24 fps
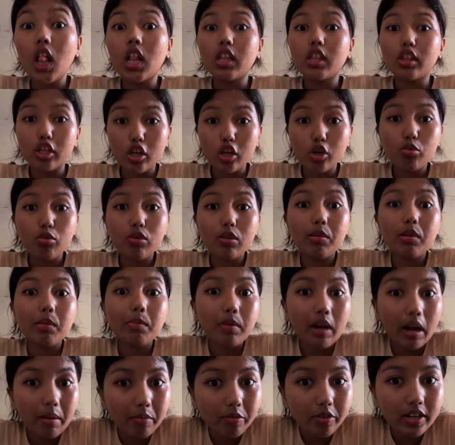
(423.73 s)
there will be
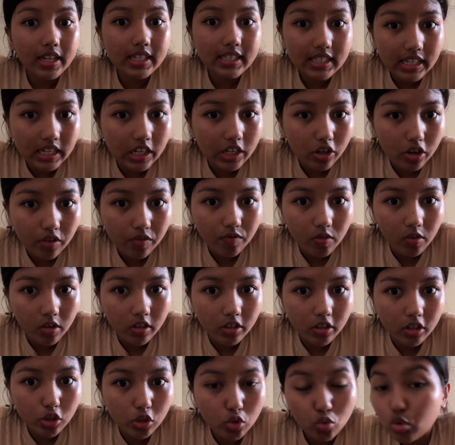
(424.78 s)
primary and secondary
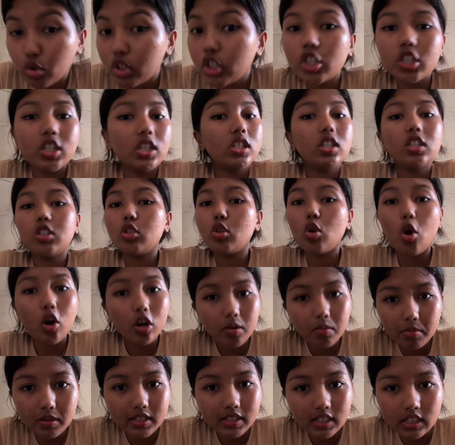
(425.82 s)
follicles, which is
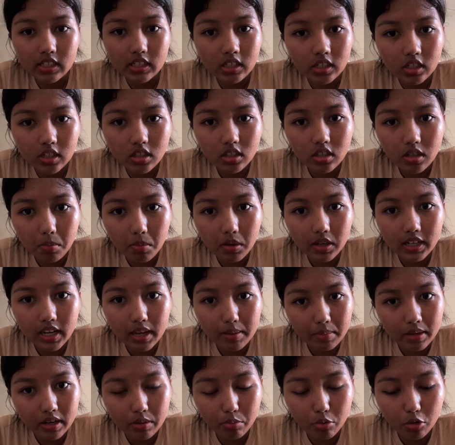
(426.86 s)
not present in the stomach
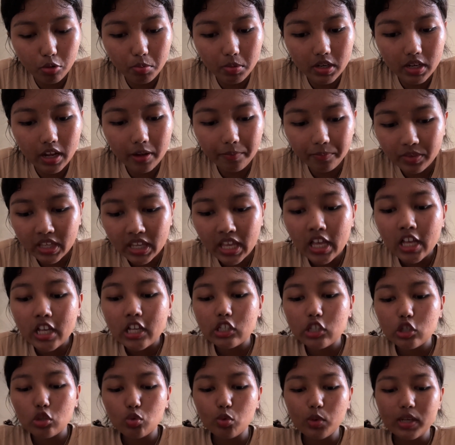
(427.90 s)
lamina propria.
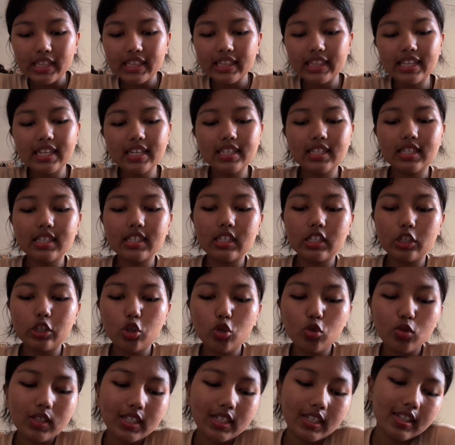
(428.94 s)
So when
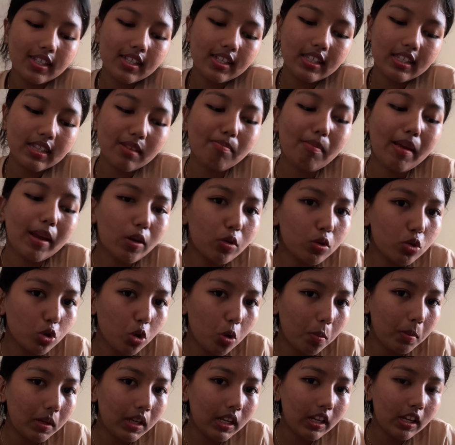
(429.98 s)
you see this in
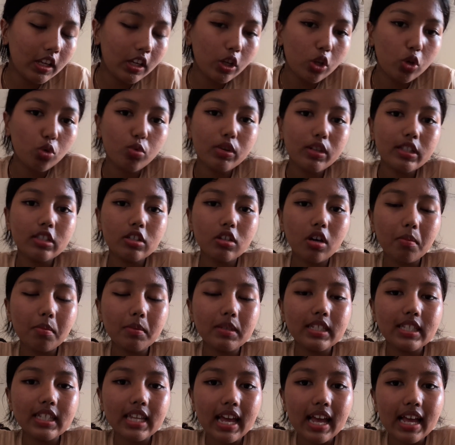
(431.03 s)
microscopy, you will term
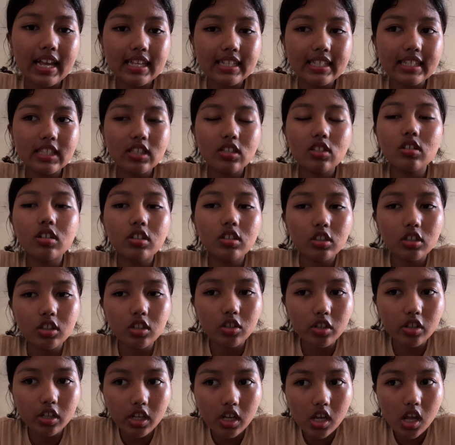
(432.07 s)
it as
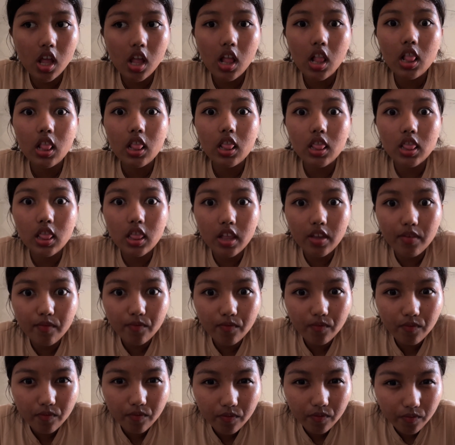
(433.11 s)
tertiary
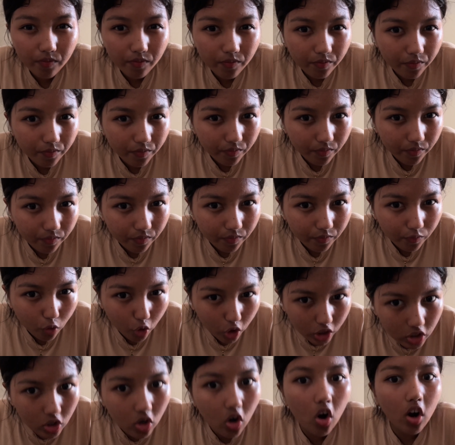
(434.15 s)

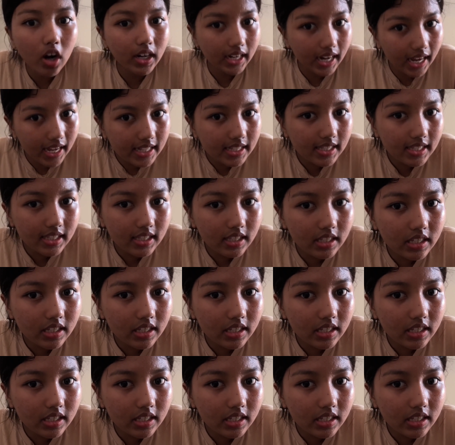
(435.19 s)
lymphoid organs.